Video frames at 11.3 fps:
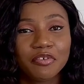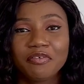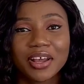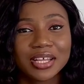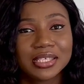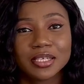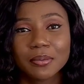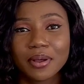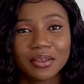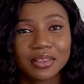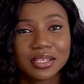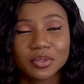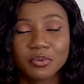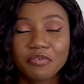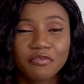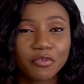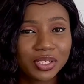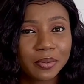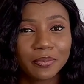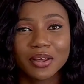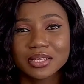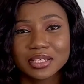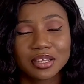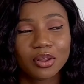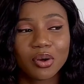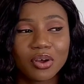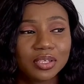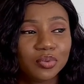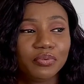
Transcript: of fighting about this. We've fought about it a lot.